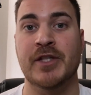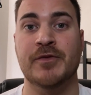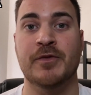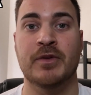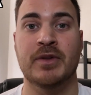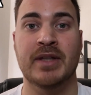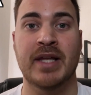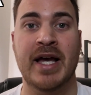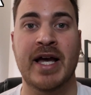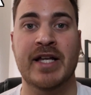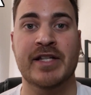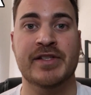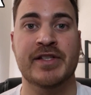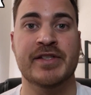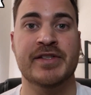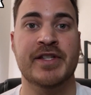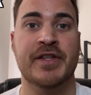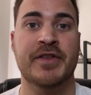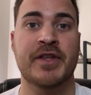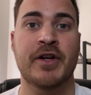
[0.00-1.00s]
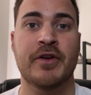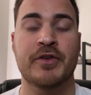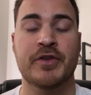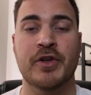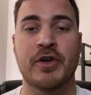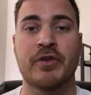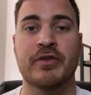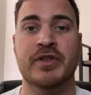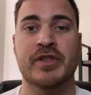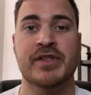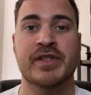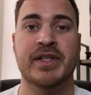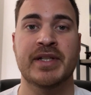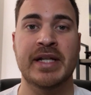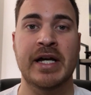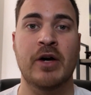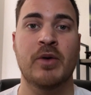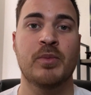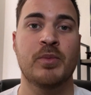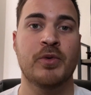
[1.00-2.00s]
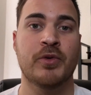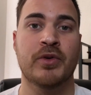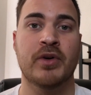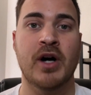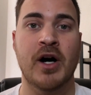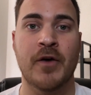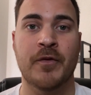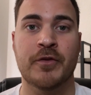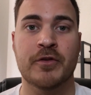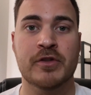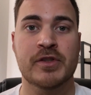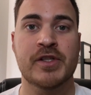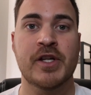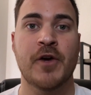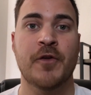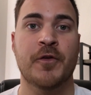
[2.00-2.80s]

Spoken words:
for last is that they are known to send out more offers